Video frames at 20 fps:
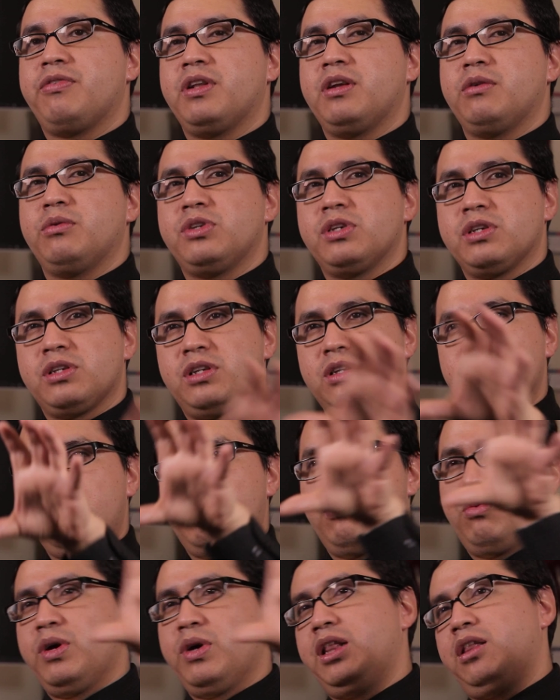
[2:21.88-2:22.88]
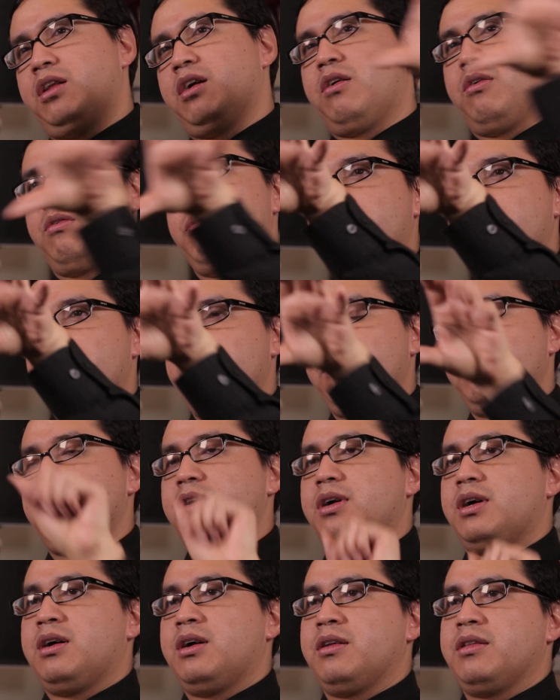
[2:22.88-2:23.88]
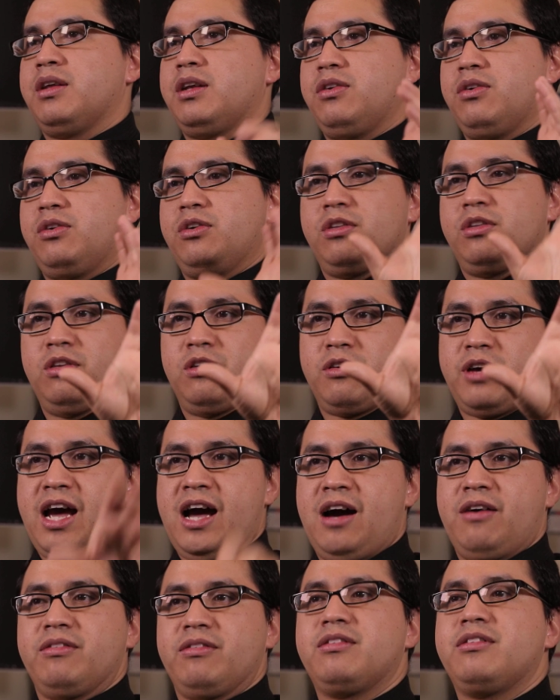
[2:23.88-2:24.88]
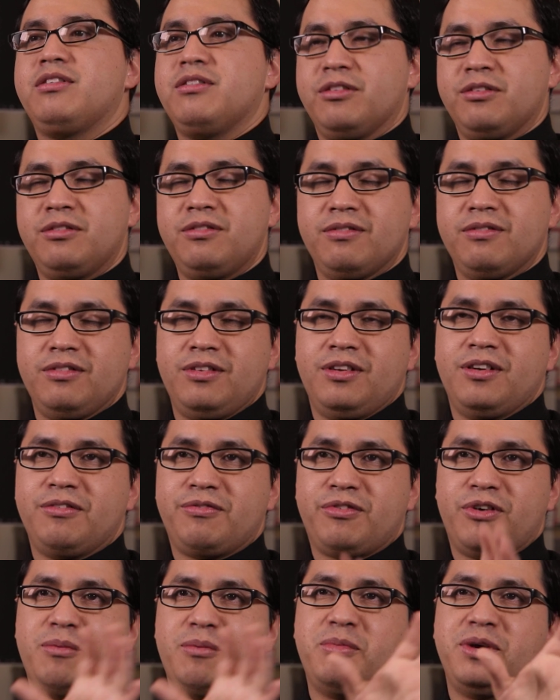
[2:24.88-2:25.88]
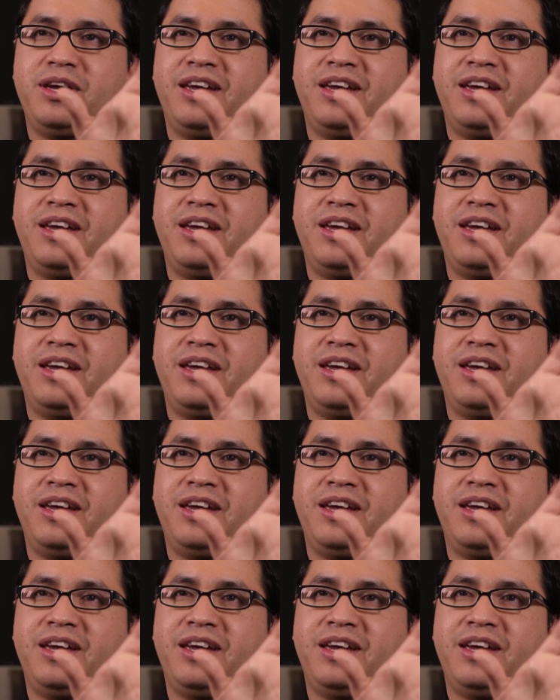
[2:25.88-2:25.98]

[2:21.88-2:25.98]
and there was this little window uh, that you could look out to, you know, from.